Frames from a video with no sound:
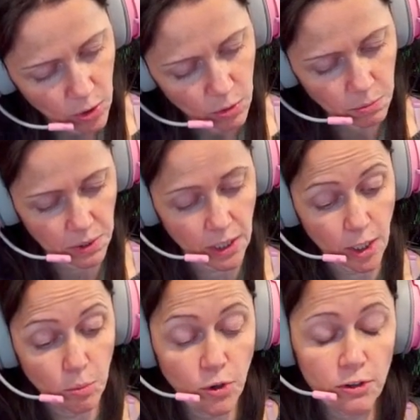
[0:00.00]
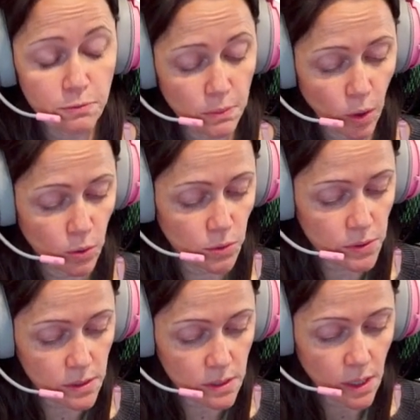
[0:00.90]
put the number of
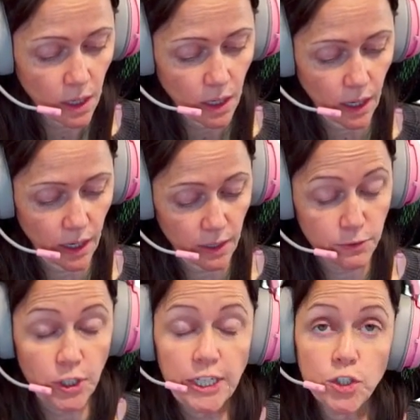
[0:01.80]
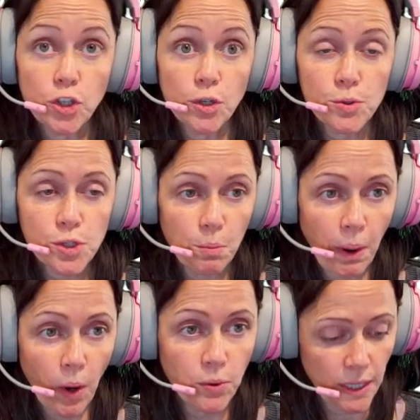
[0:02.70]
moles for each of those
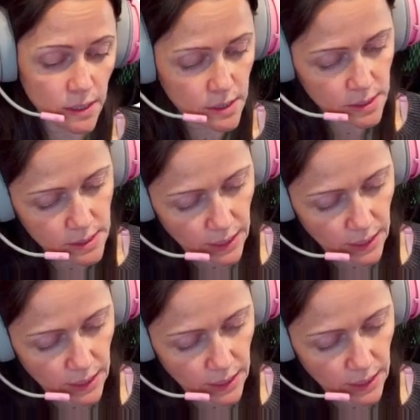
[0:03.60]
components,